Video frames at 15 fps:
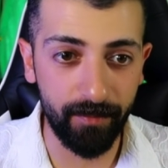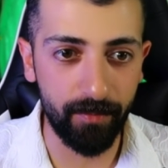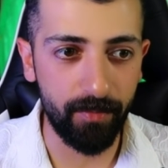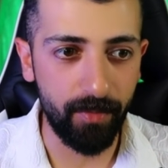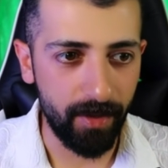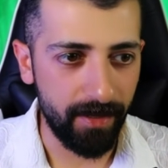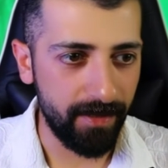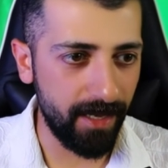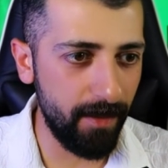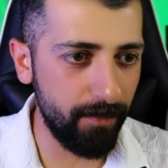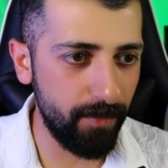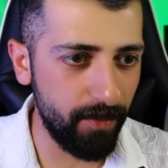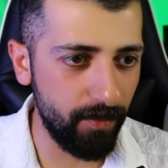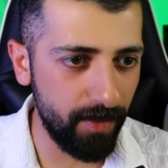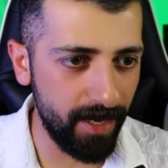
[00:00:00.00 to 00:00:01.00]
For
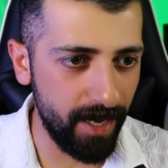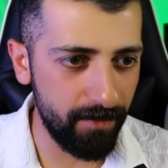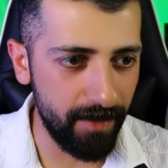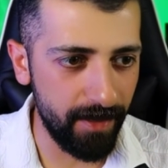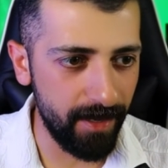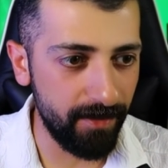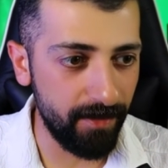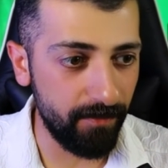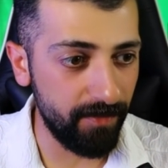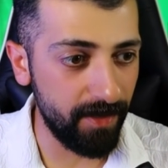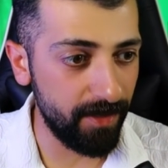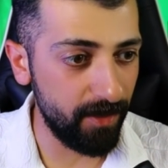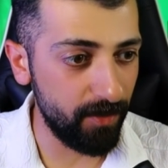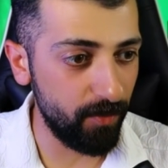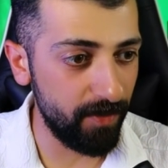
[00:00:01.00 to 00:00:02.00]
example, we have another
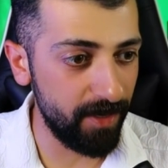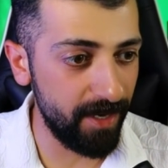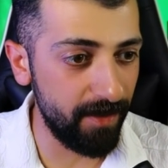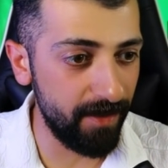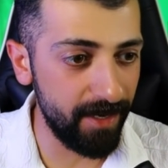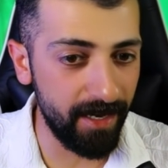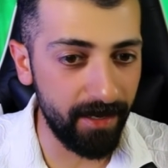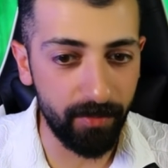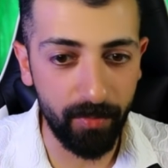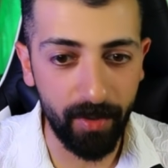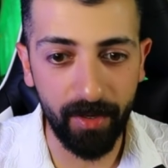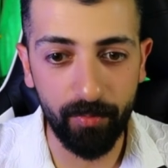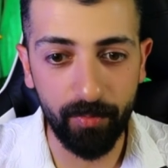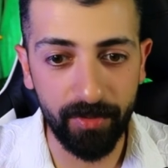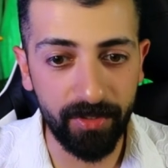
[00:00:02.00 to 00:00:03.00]
very good area as
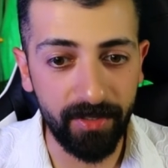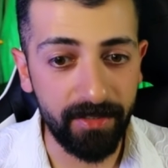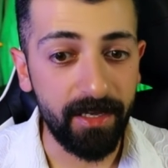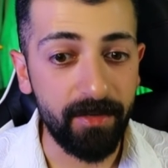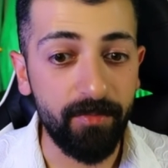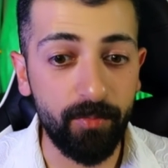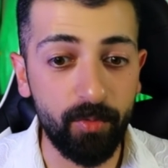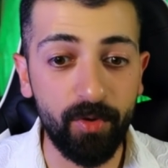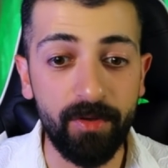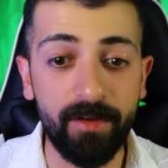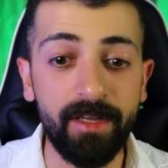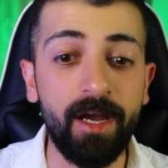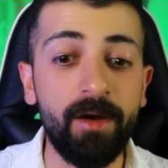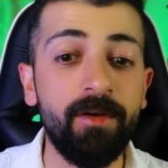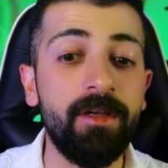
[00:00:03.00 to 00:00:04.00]
well, which is at
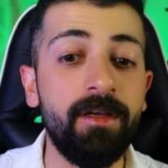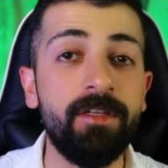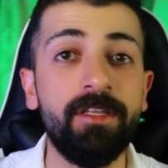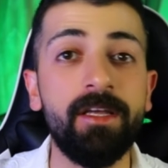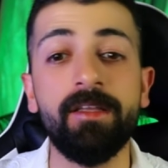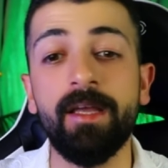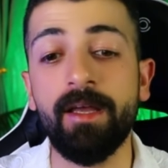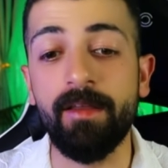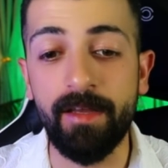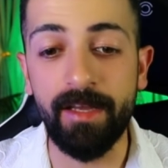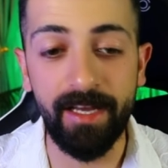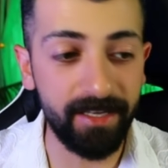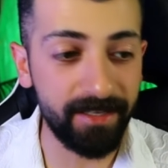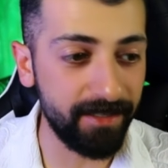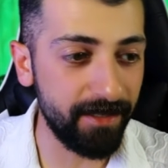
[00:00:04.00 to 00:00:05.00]

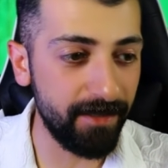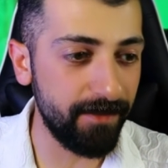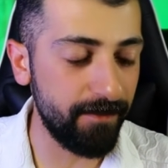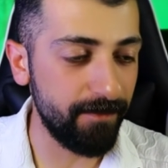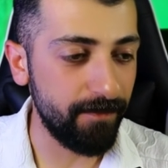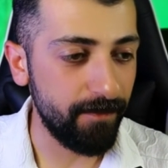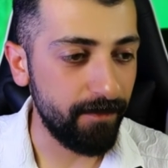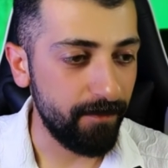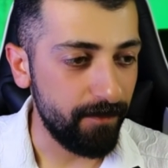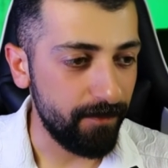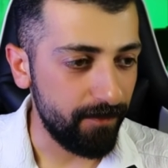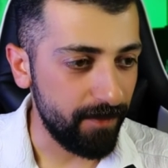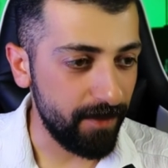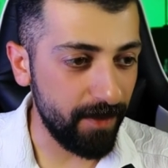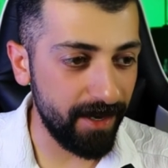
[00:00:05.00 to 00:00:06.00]
4,680.
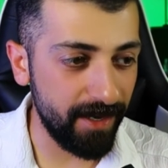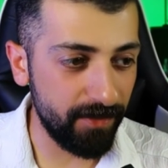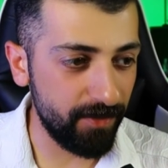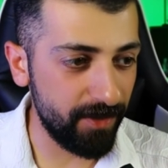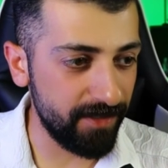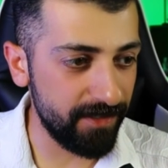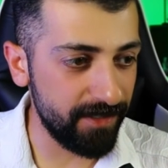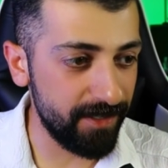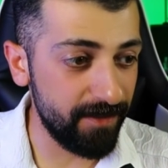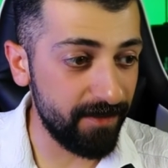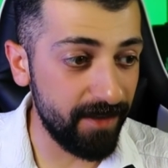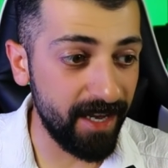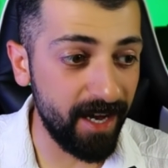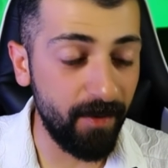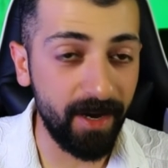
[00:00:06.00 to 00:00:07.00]
As you can see,
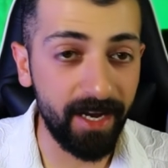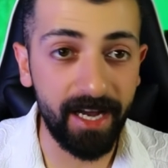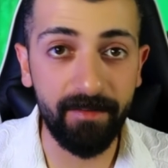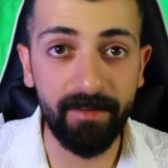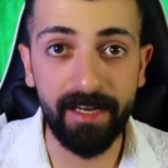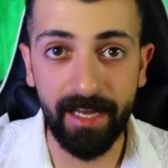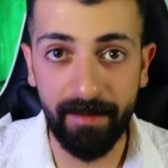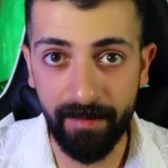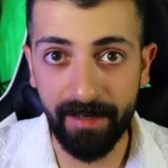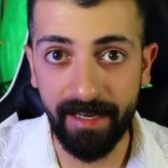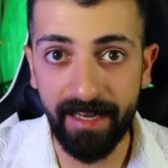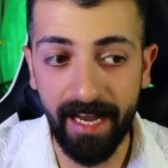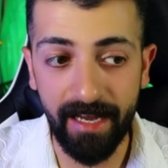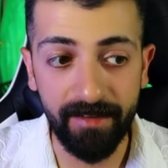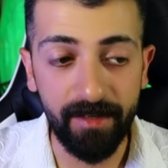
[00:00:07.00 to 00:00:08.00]
now I have a level
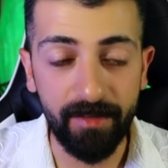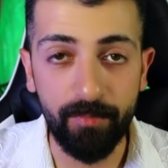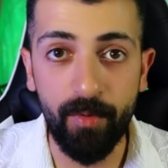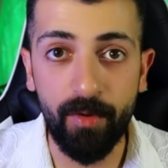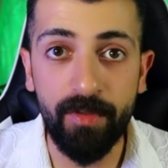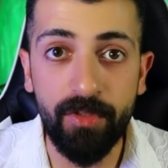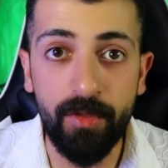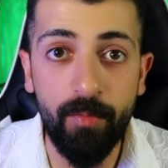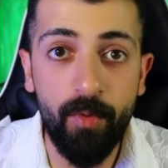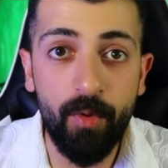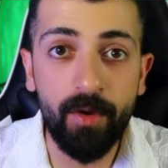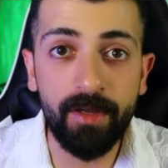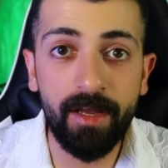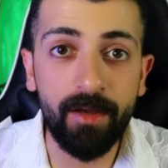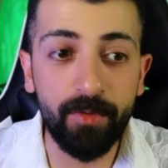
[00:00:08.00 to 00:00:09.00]
that acts as both
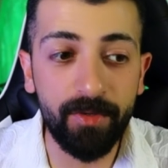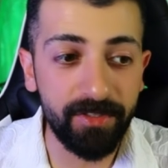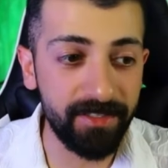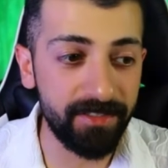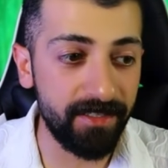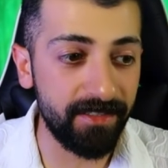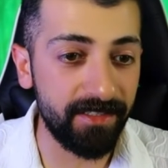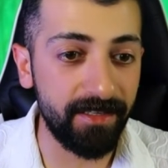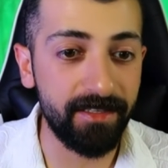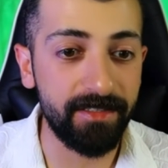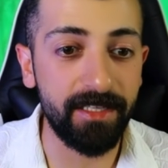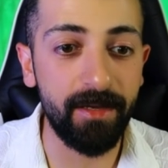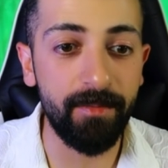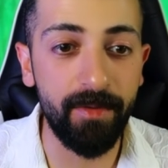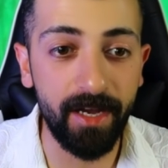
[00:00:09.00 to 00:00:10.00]
support and resistance at the
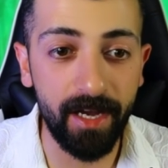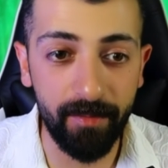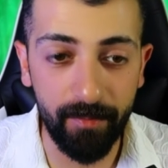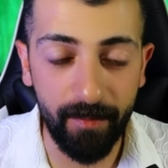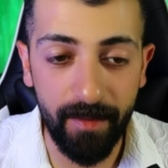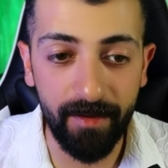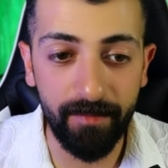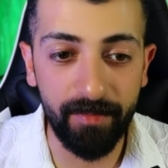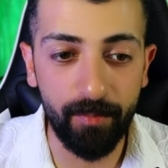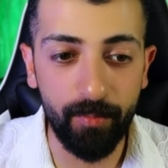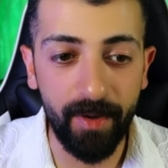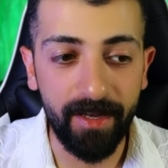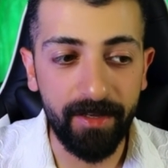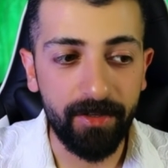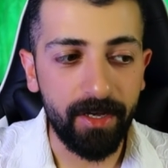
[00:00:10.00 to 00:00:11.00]
same time. If the
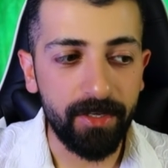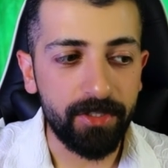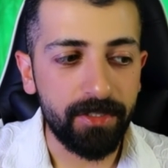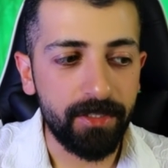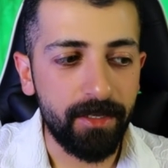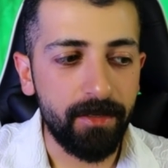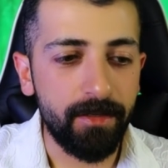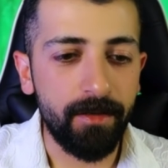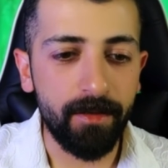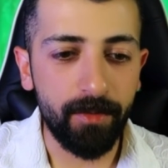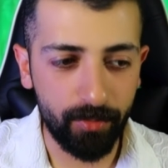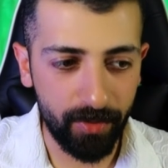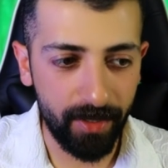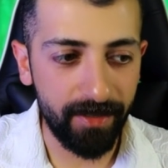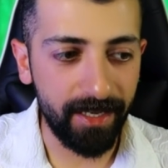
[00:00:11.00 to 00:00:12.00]
price touches it,
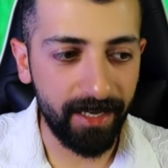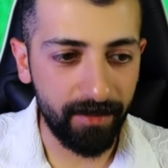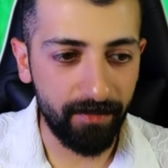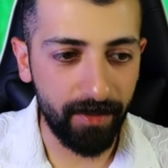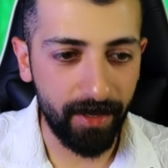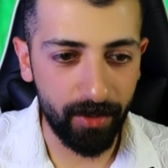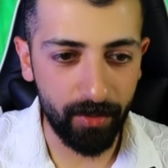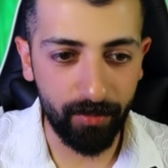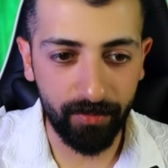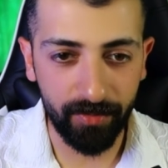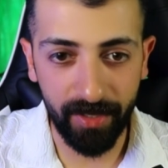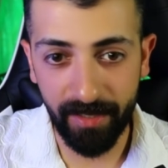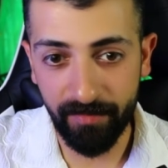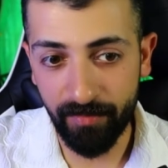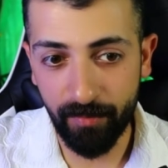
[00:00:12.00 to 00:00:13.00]
you can take a very good
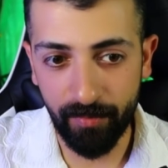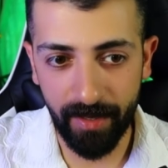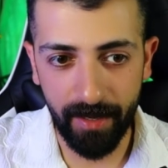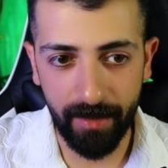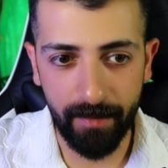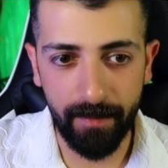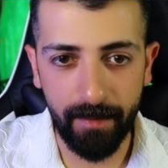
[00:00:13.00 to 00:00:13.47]
trade from there.